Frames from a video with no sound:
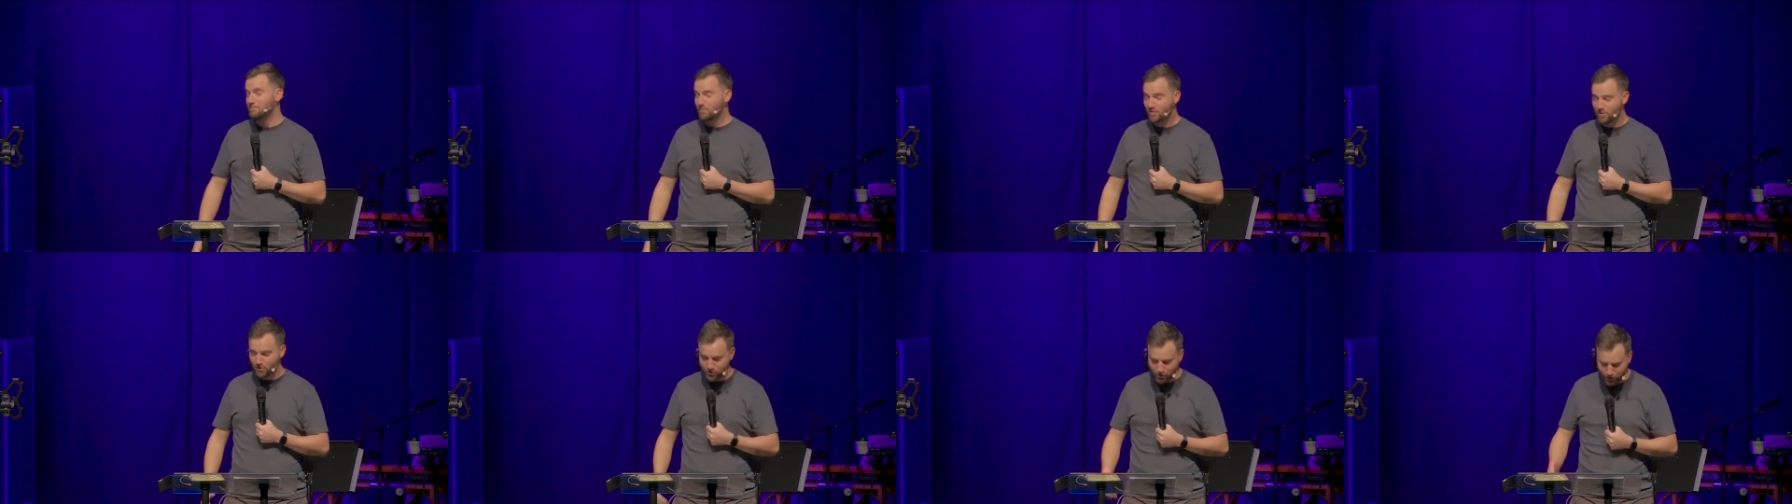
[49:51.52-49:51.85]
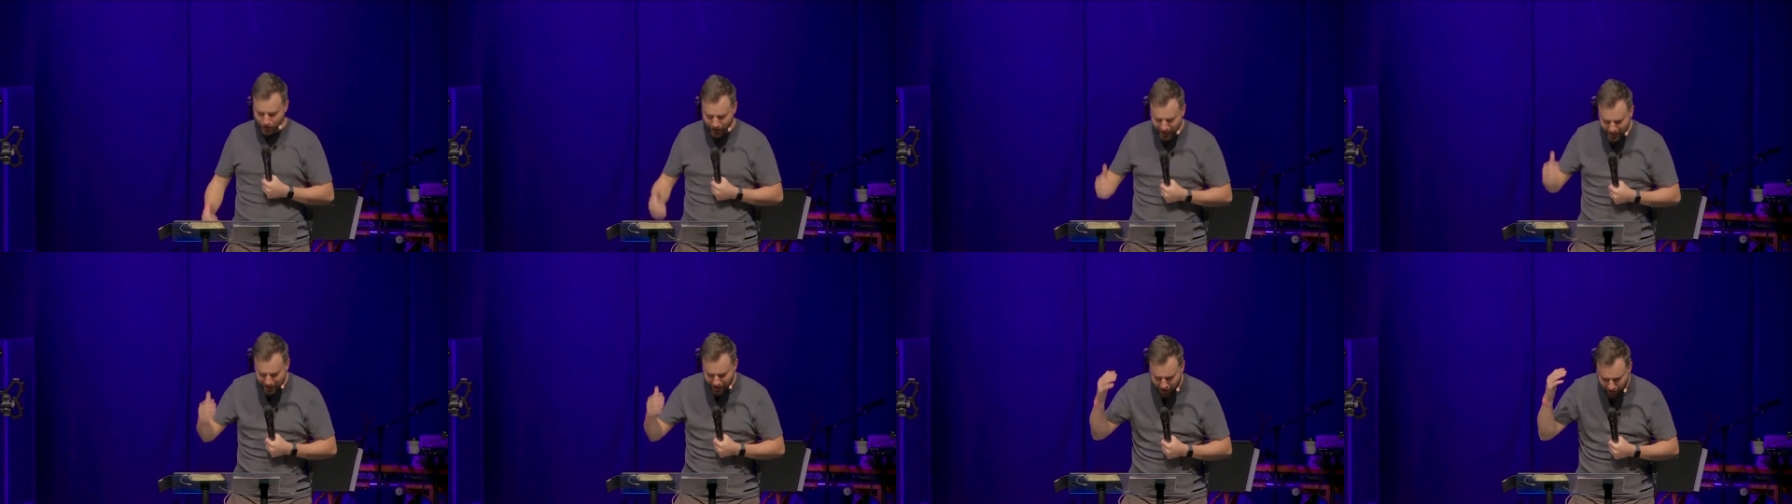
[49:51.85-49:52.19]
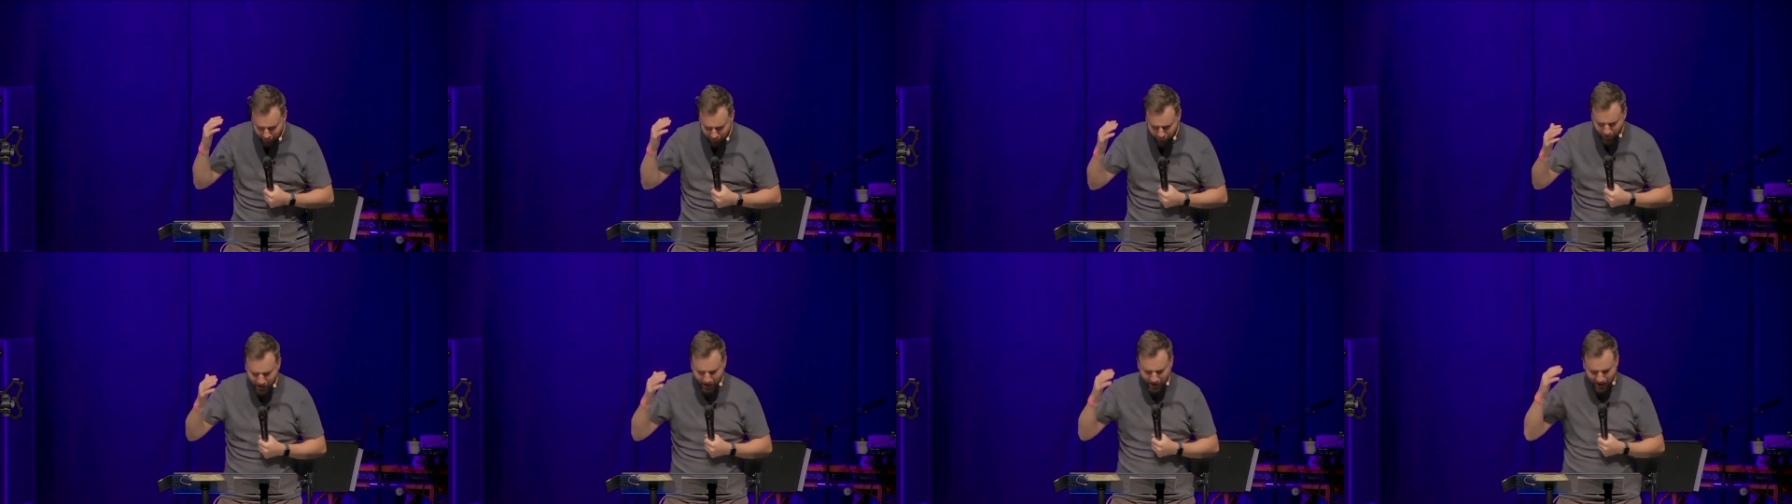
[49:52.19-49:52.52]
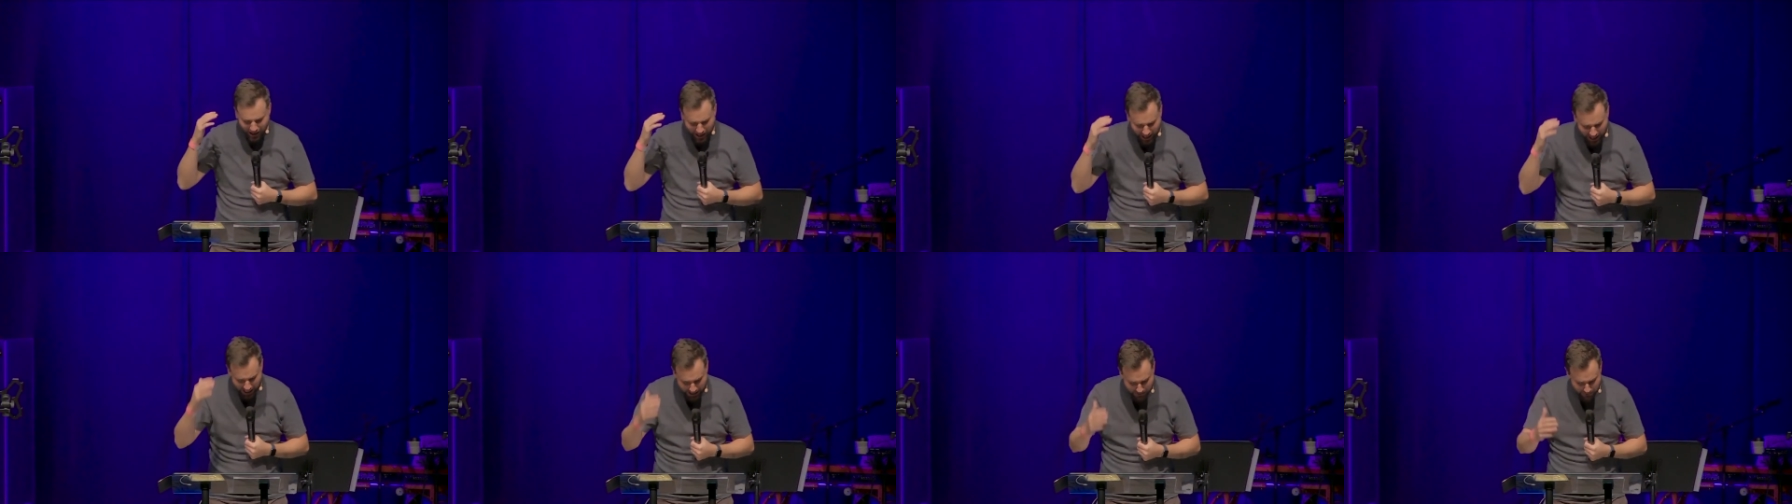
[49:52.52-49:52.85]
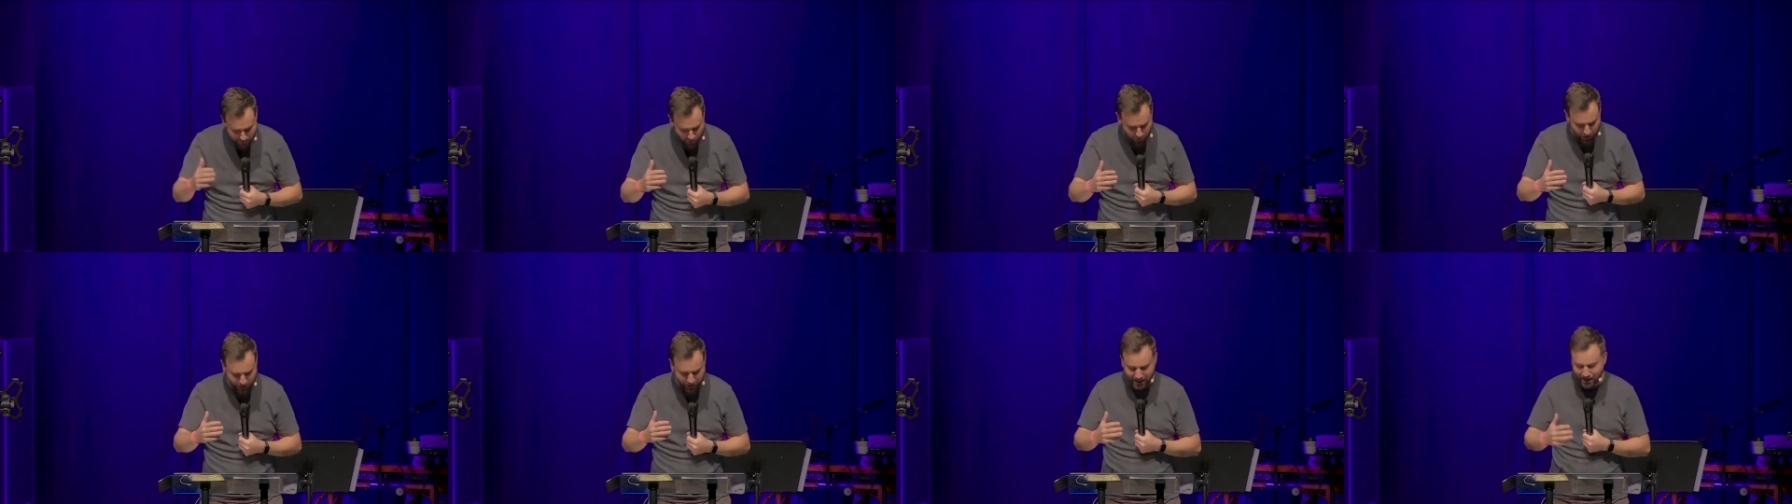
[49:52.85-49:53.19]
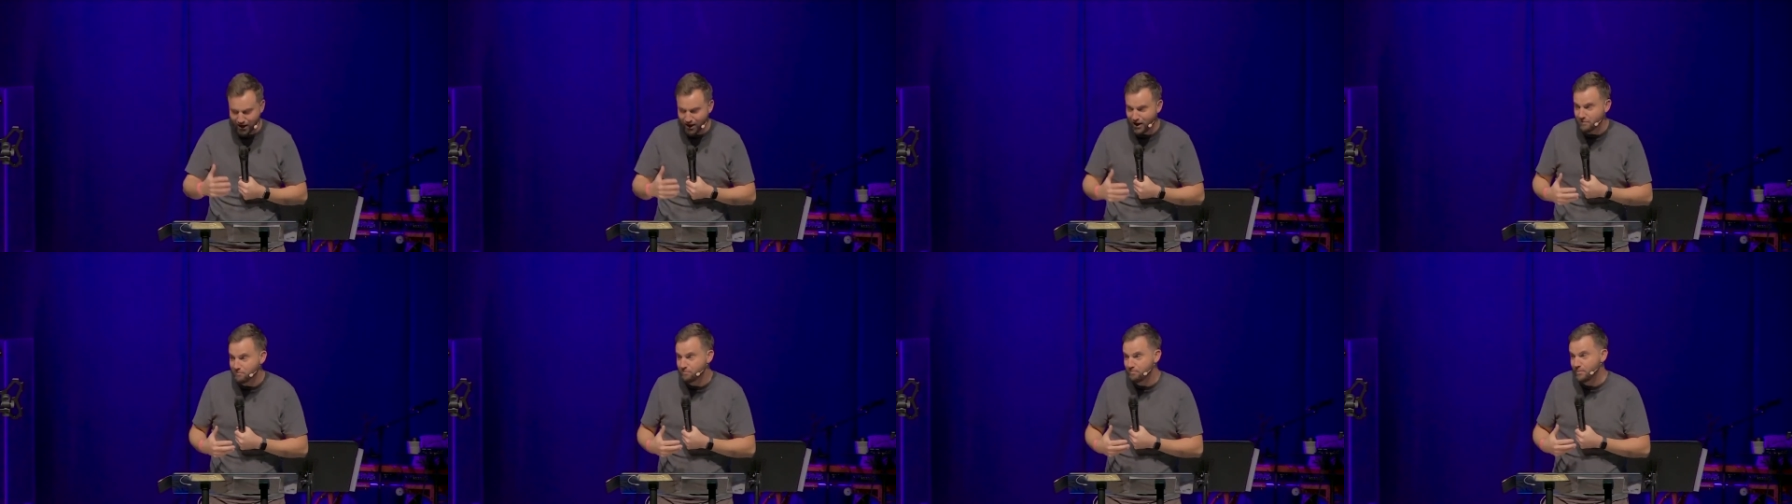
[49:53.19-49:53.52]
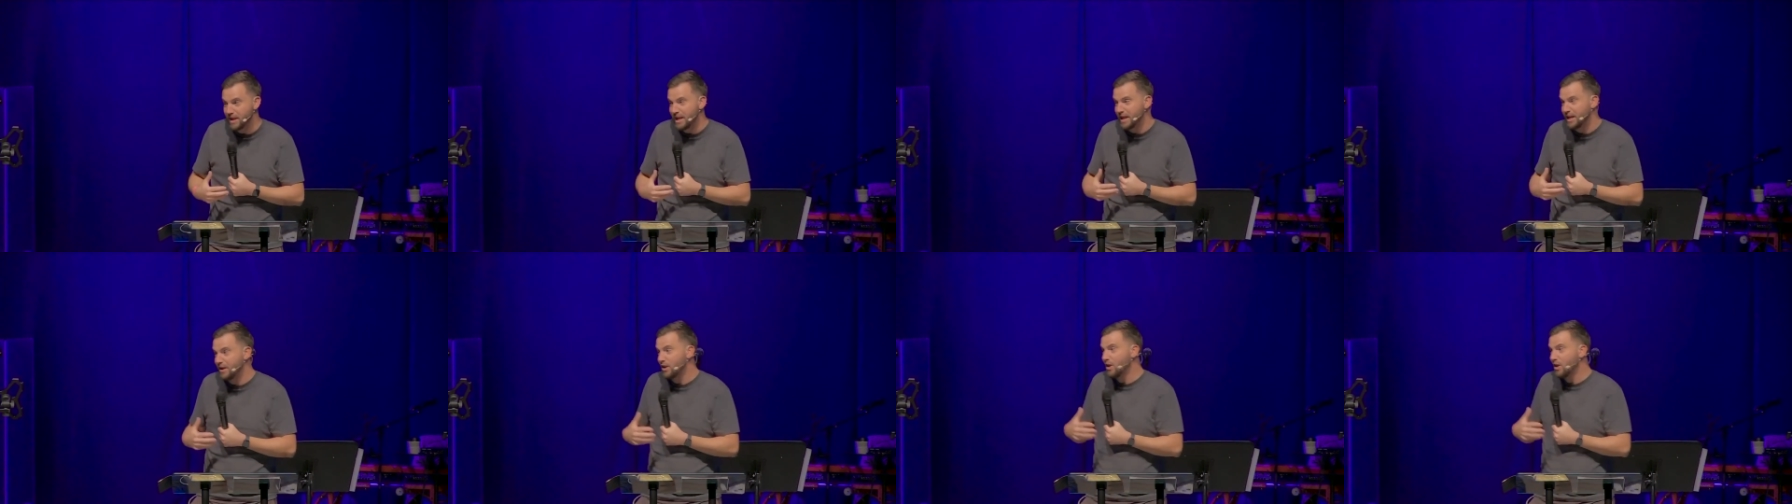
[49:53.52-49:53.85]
Do they love him or do they like being